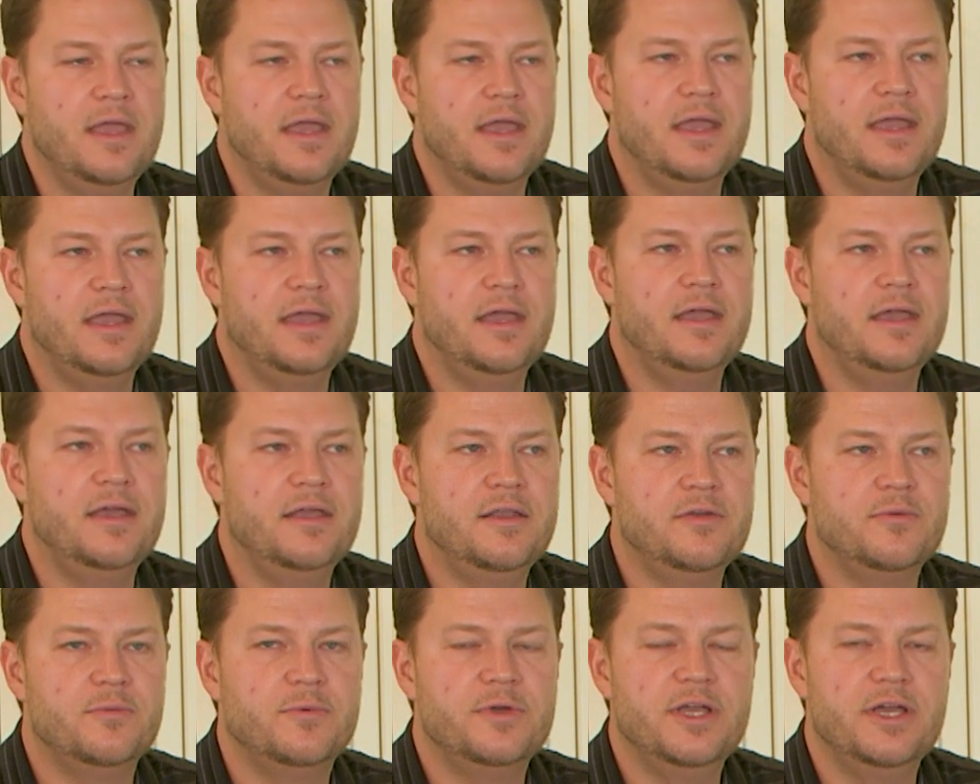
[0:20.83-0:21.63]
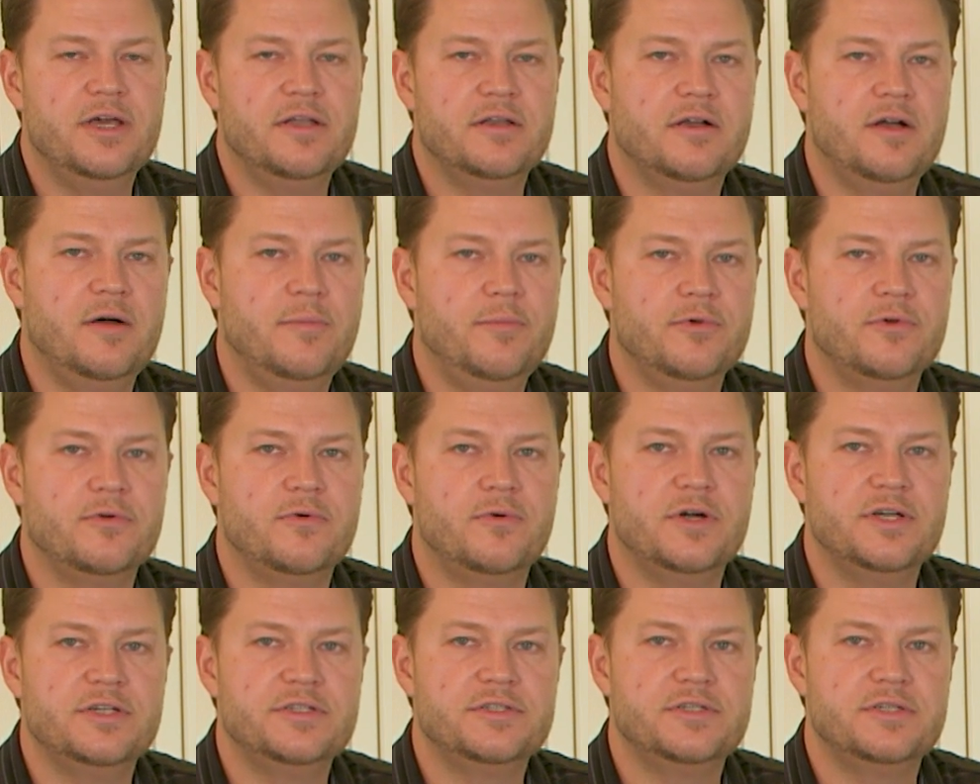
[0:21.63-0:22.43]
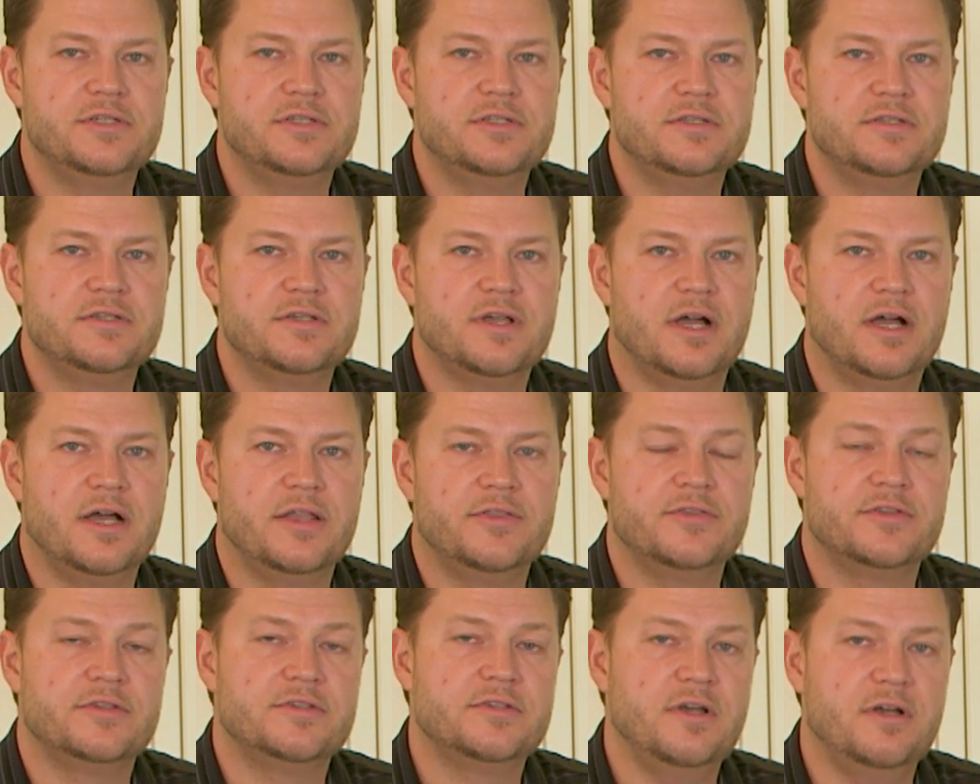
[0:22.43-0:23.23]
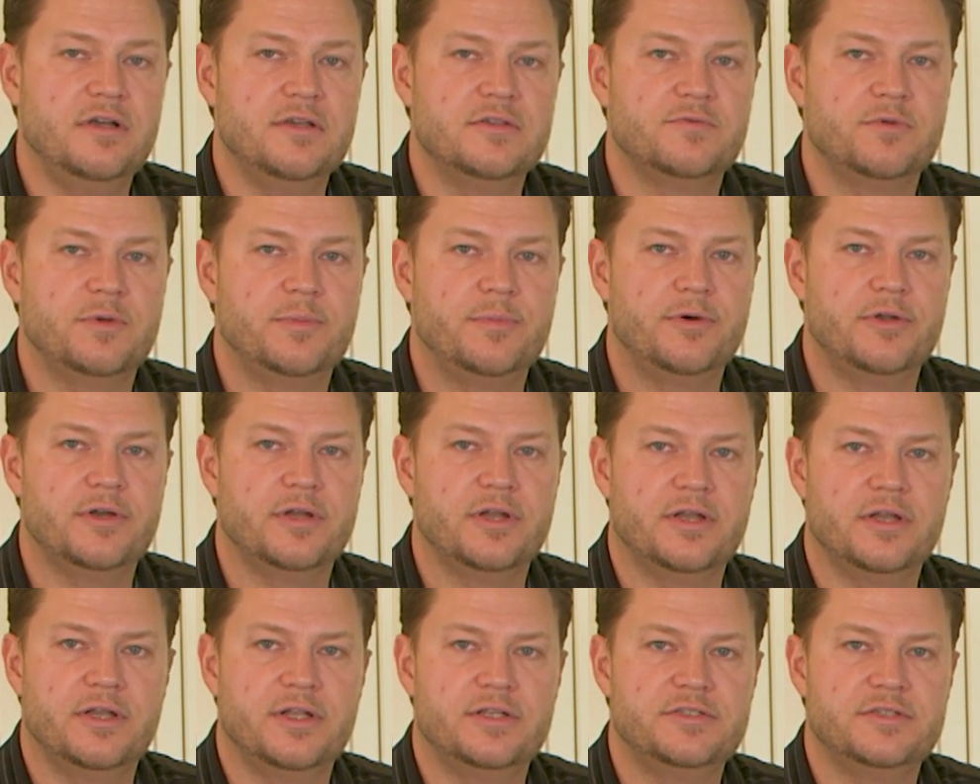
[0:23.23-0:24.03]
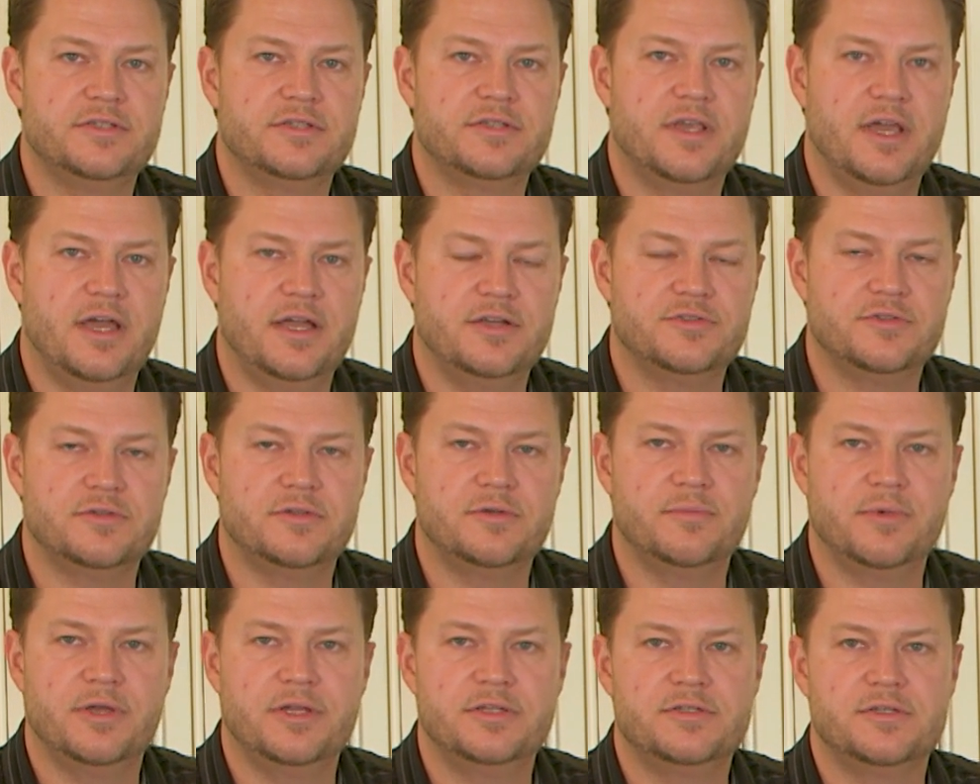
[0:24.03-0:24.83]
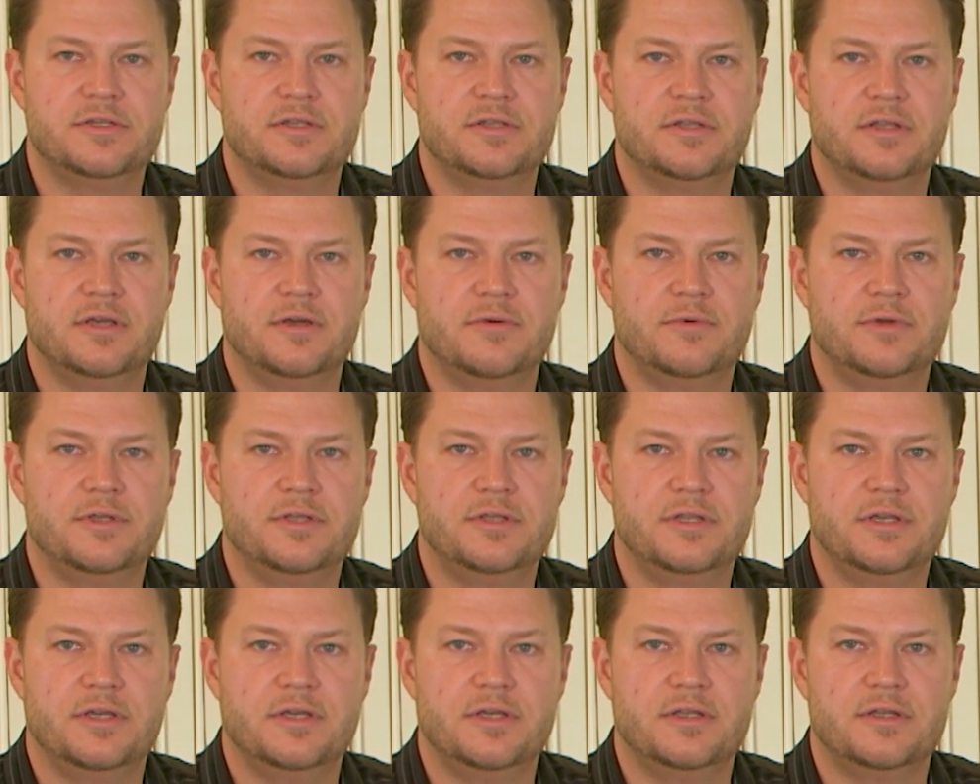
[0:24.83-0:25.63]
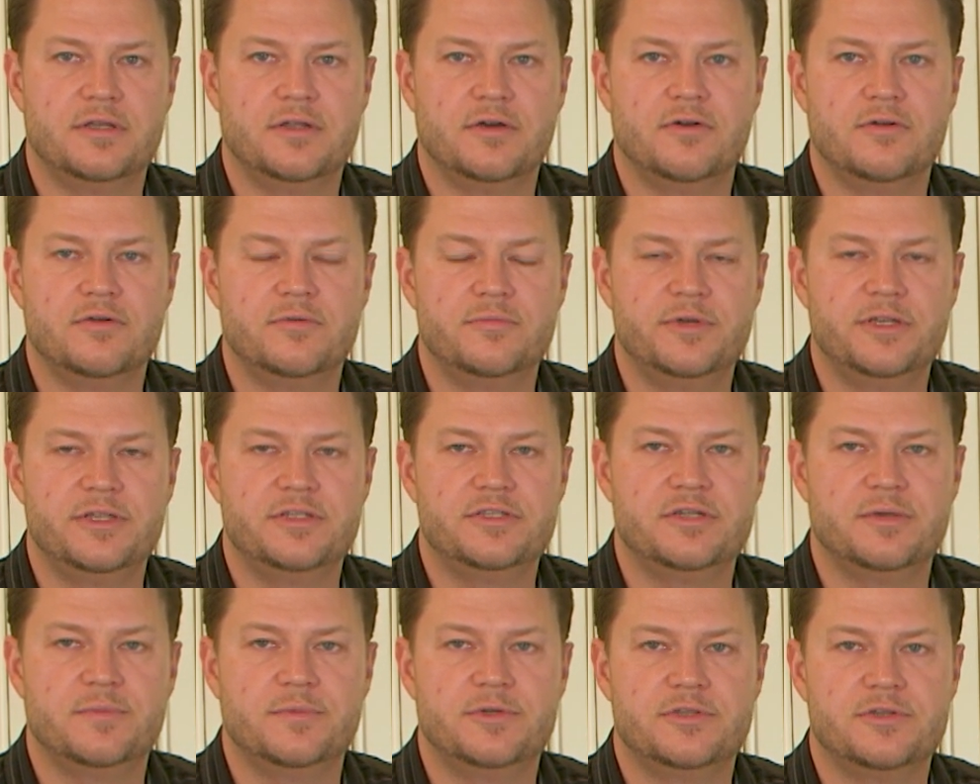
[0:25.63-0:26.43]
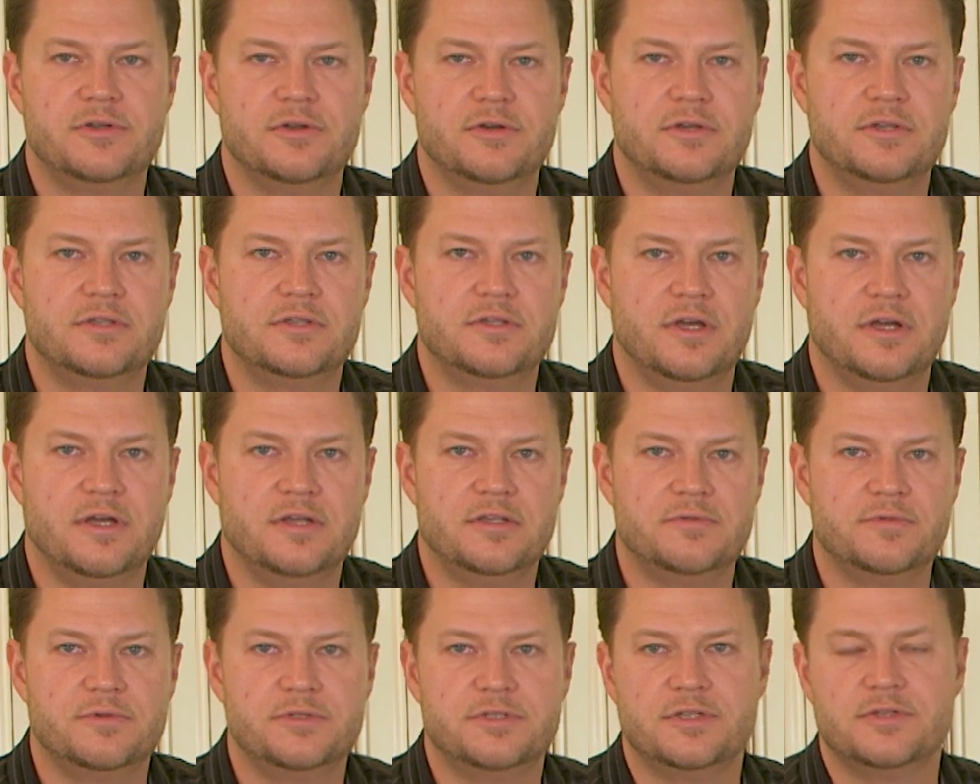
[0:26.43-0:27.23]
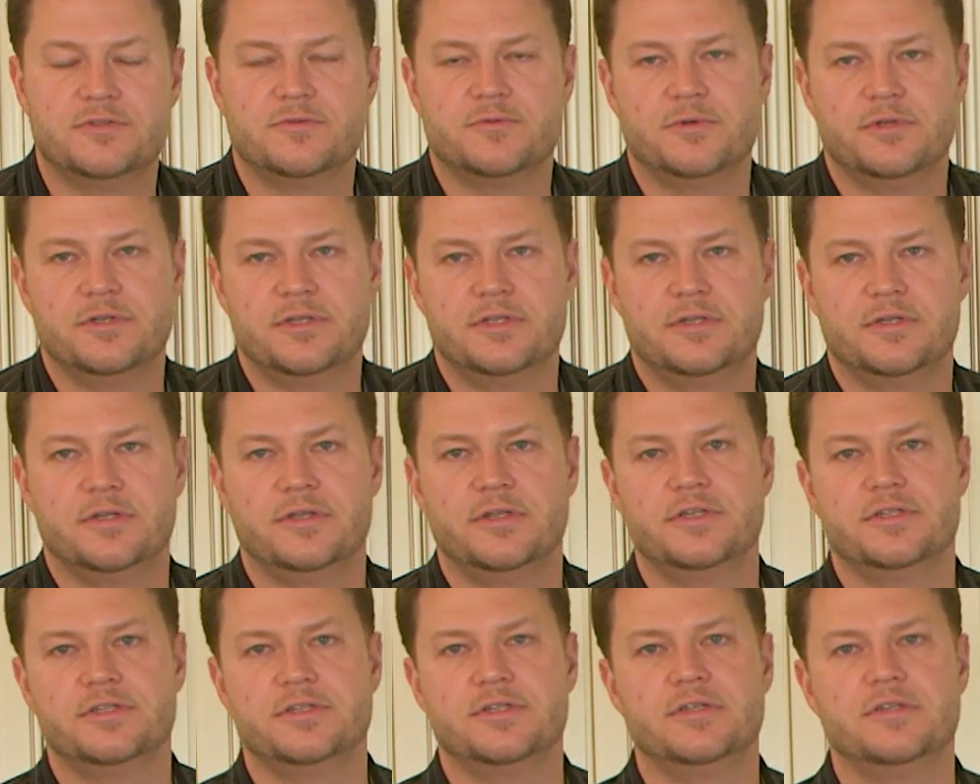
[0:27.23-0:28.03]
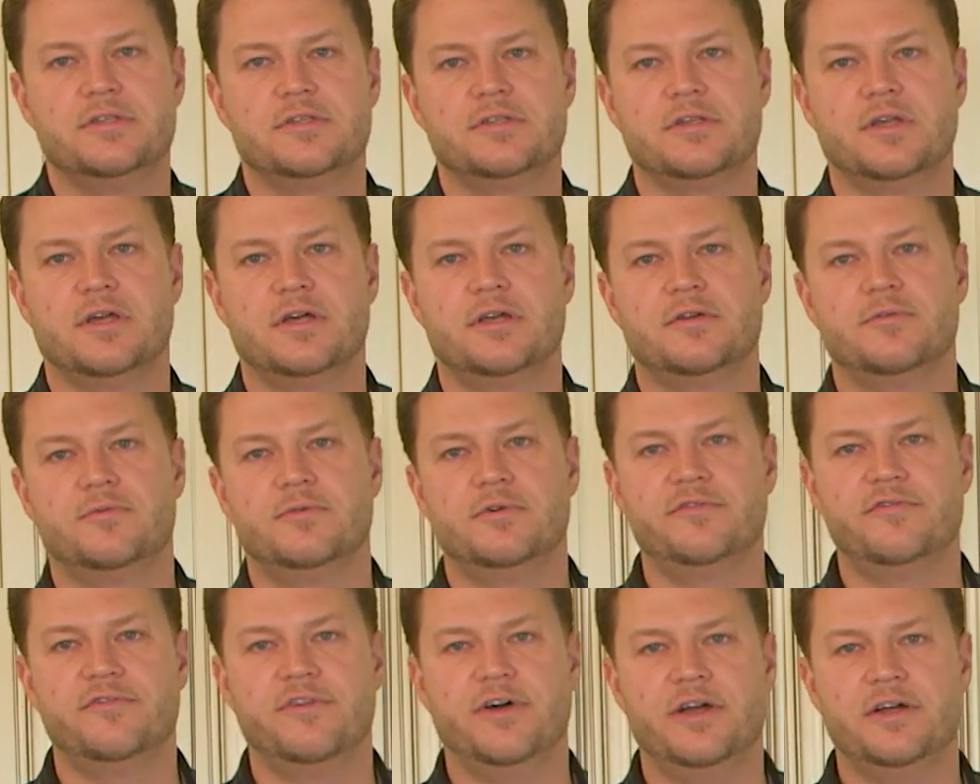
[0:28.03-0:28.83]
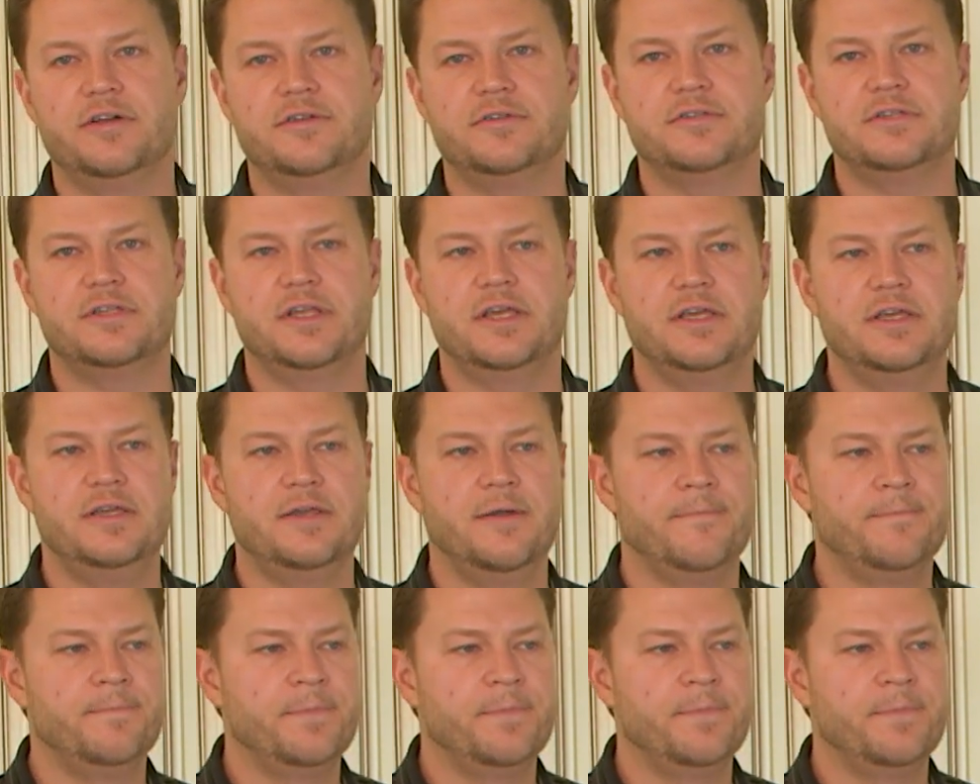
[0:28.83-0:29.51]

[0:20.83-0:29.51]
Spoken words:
And we had a couple questions on the sauce we put on it. I just casually mentioned that we did a homemade chimichurri sauce, which is really delicious on a wood-fired steak.